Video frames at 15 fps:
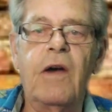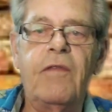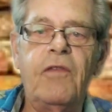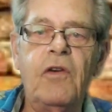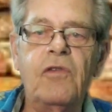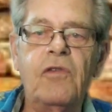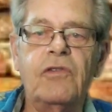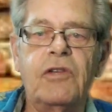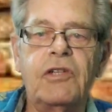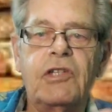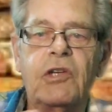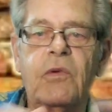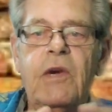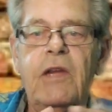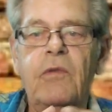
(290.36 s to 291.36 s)
uses
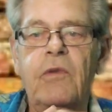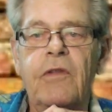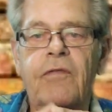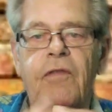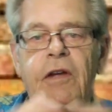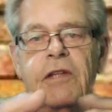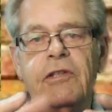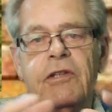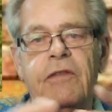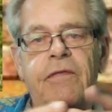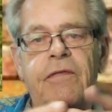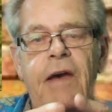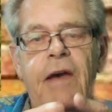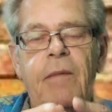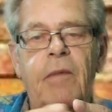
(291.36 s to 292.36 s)
to eat with friends and
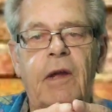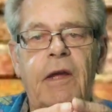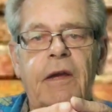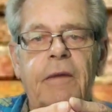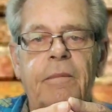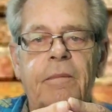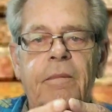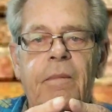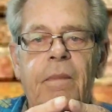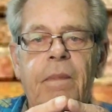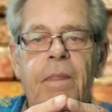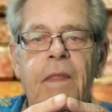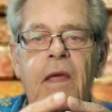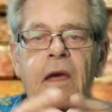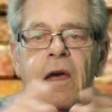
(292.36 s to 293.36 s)
family.
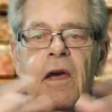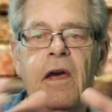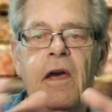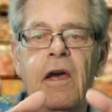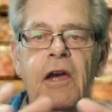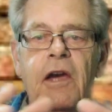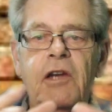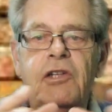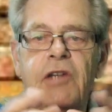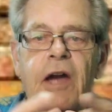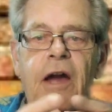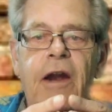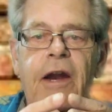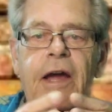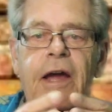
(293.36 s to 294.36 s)
He
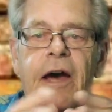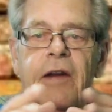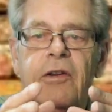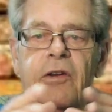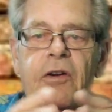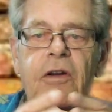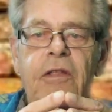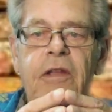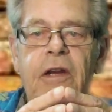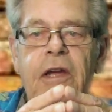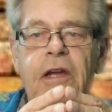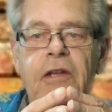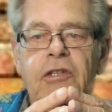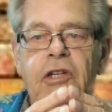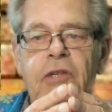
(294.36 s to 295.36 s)
shouted out to her that he
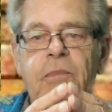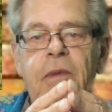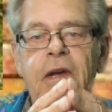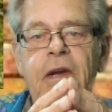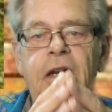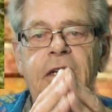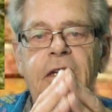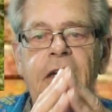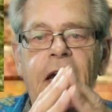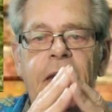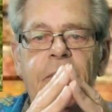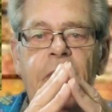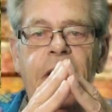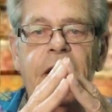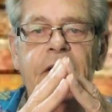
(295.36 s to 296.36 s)
had just been attacked
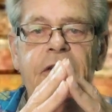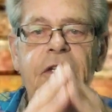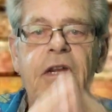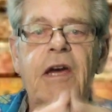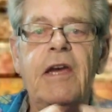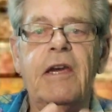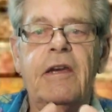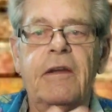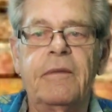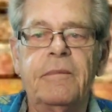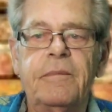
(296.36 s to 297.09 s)
by a snake.